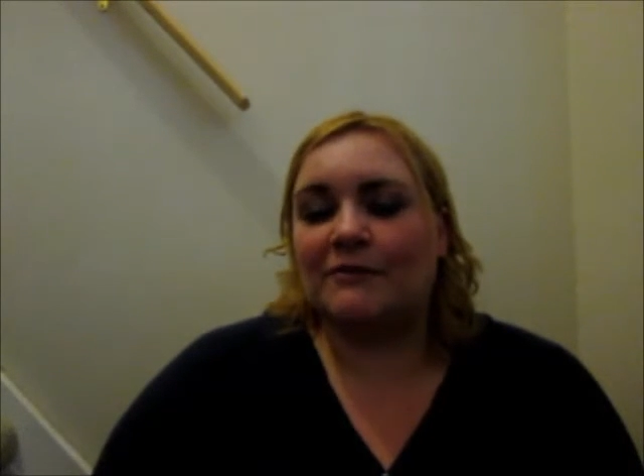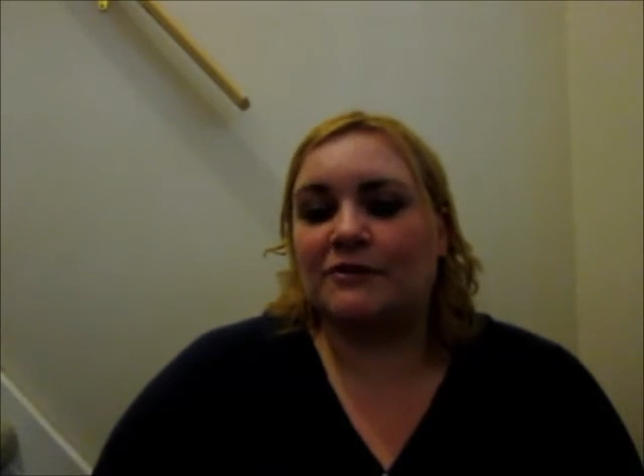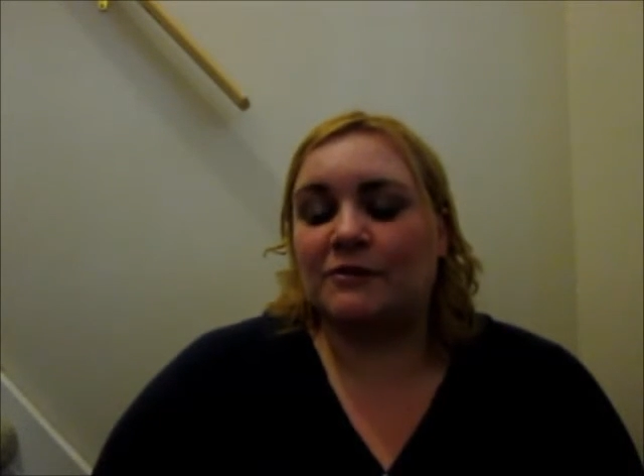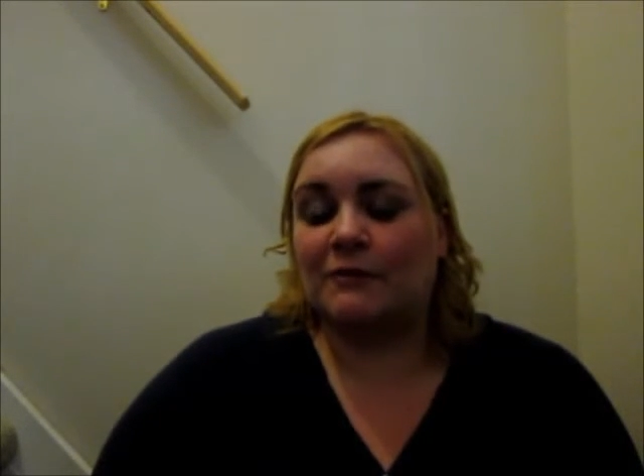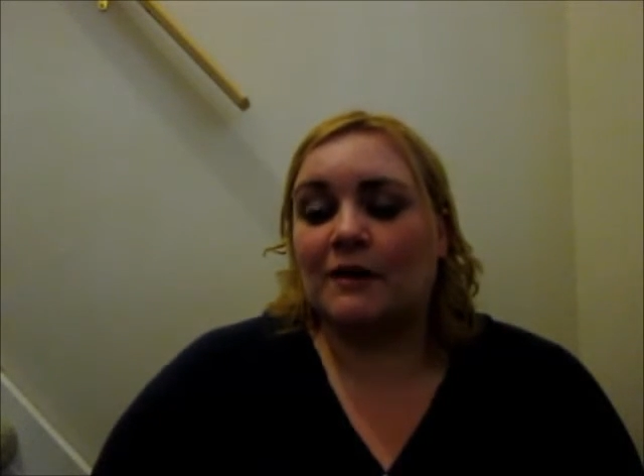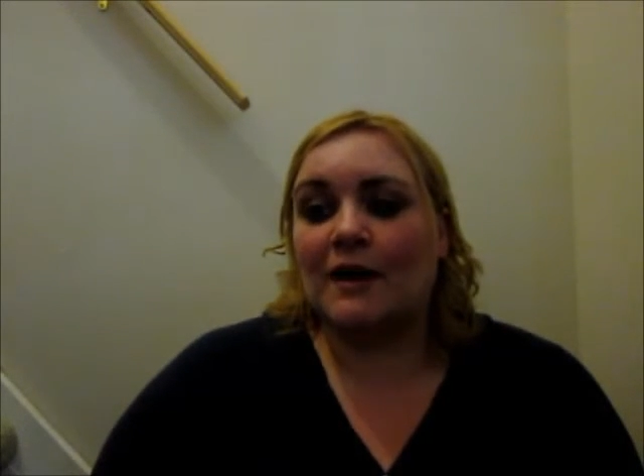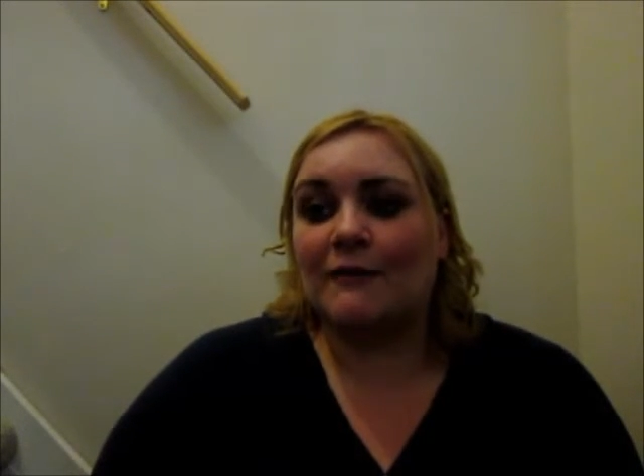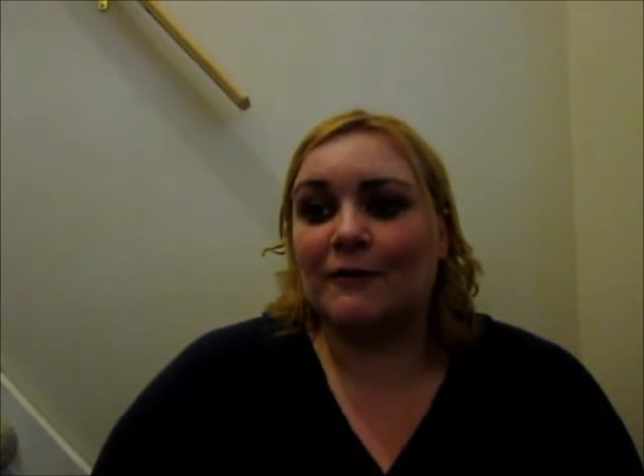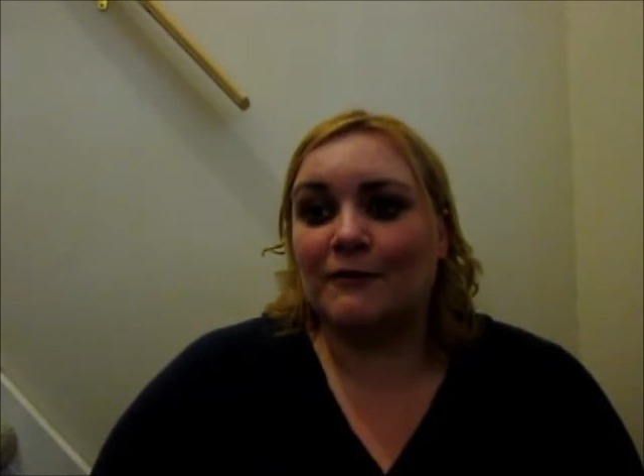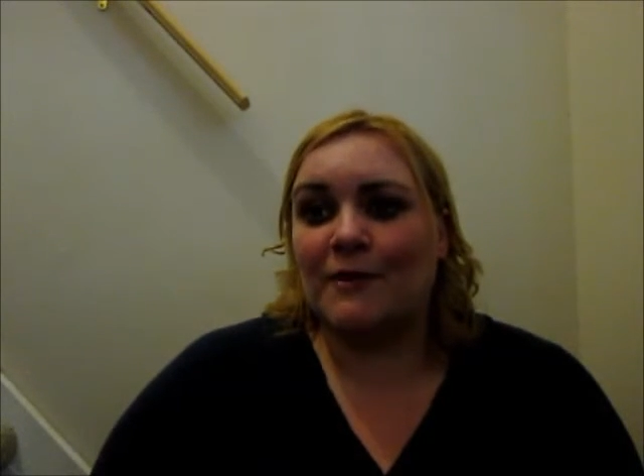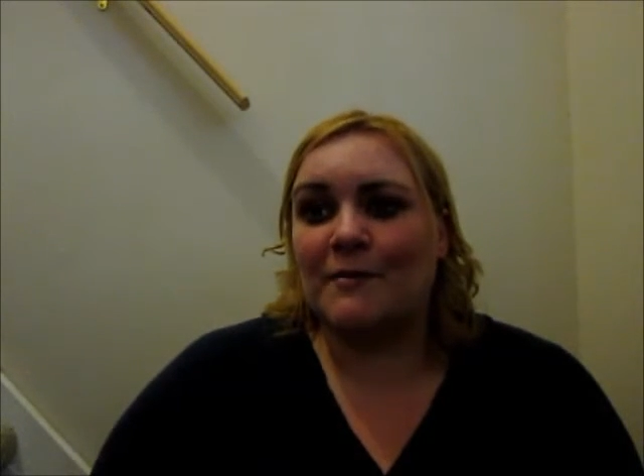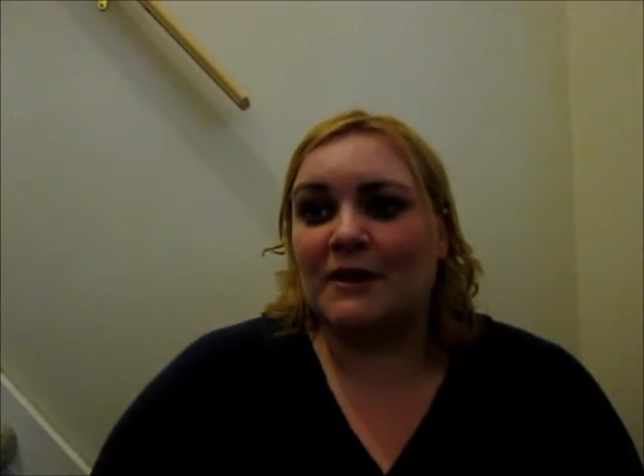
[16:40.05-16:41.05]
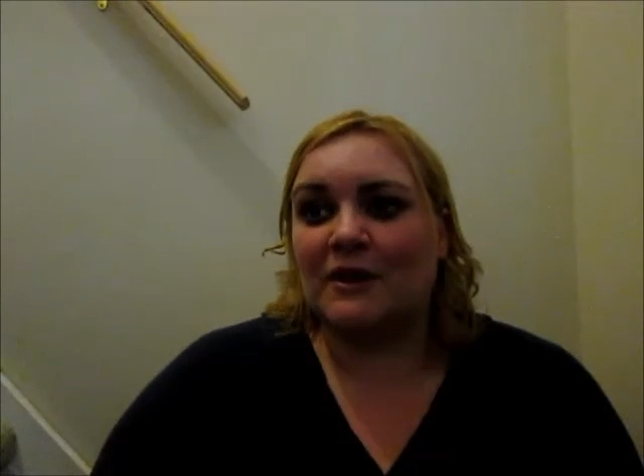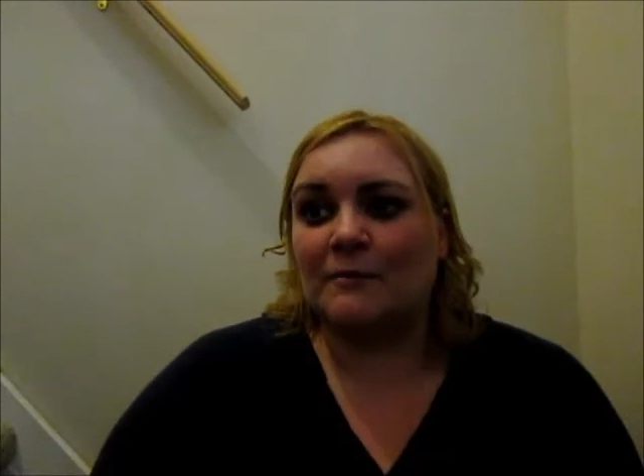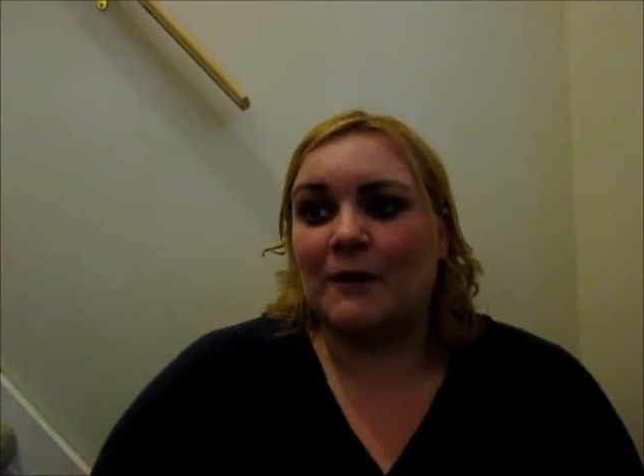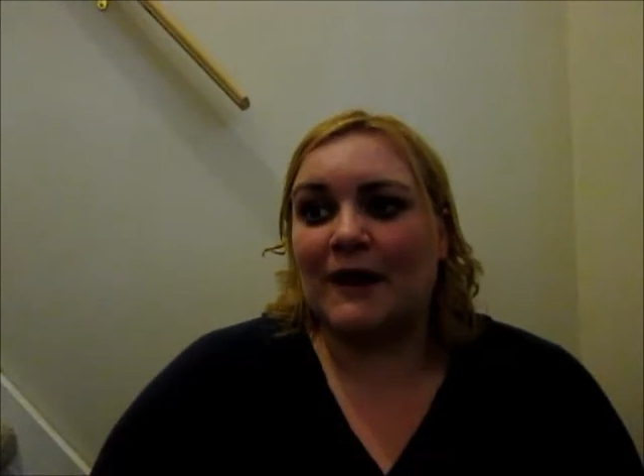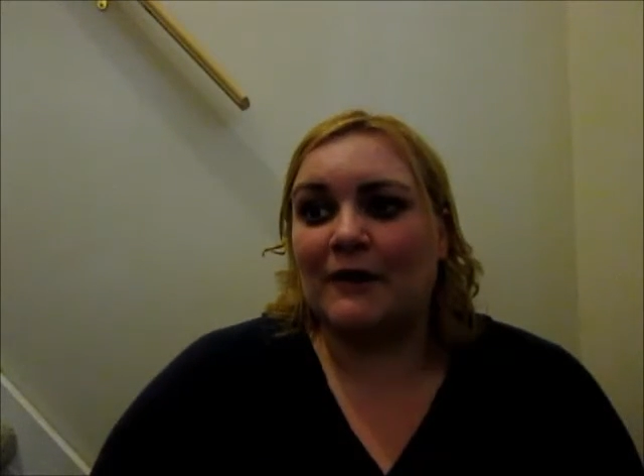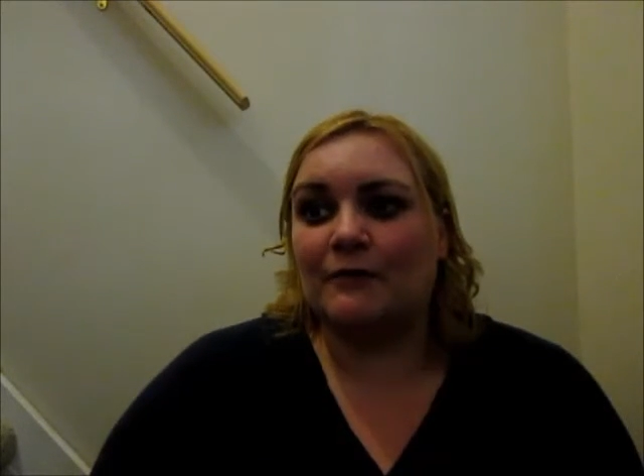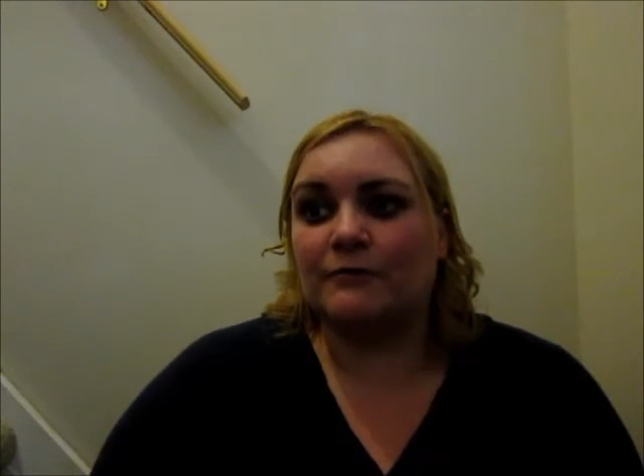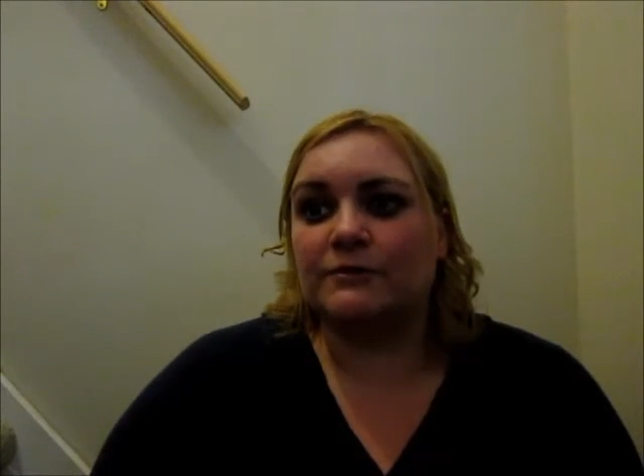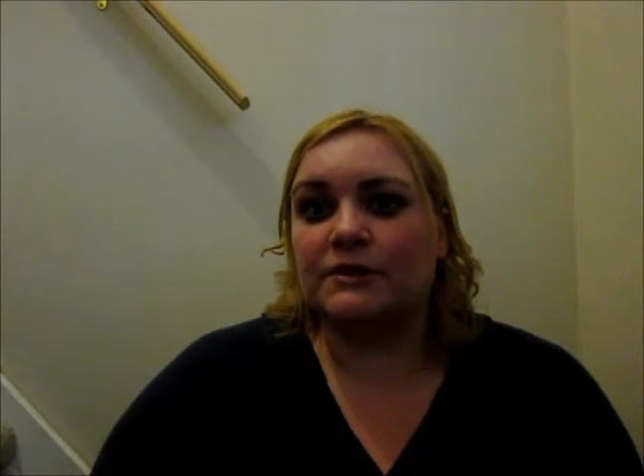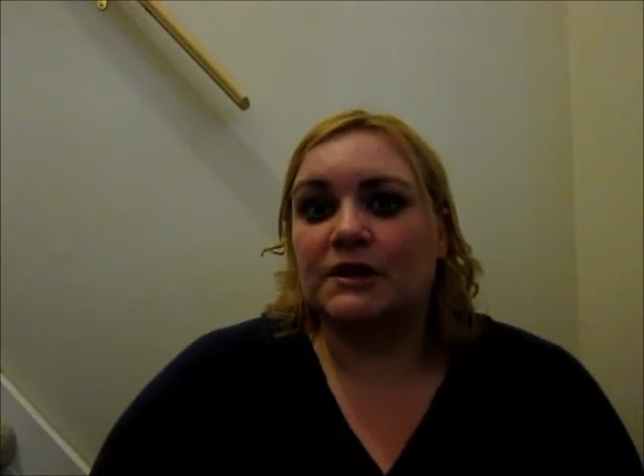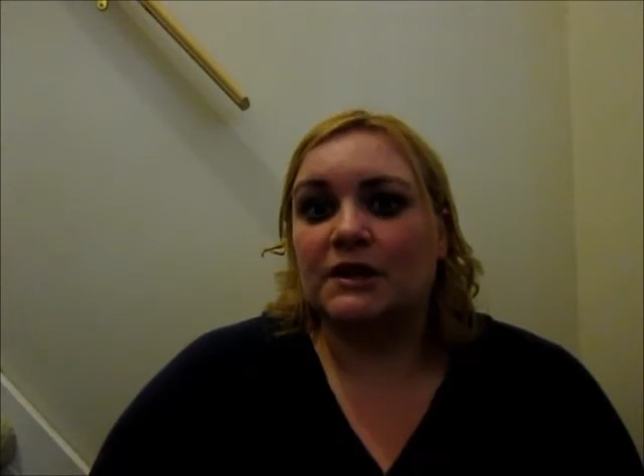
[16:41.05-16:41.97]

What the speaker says: to recover from it on my own.